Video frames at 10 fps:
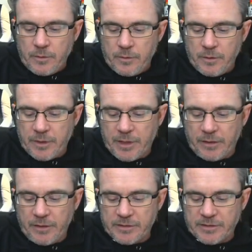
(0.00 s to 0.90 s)
Okay,
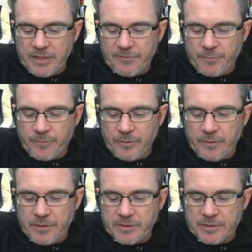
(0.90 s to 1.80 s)
let's save up
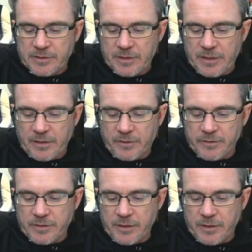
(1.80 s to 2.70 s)
this
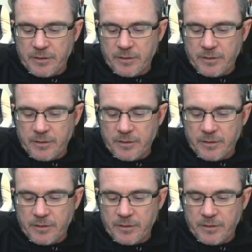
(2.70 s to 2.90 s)
energy.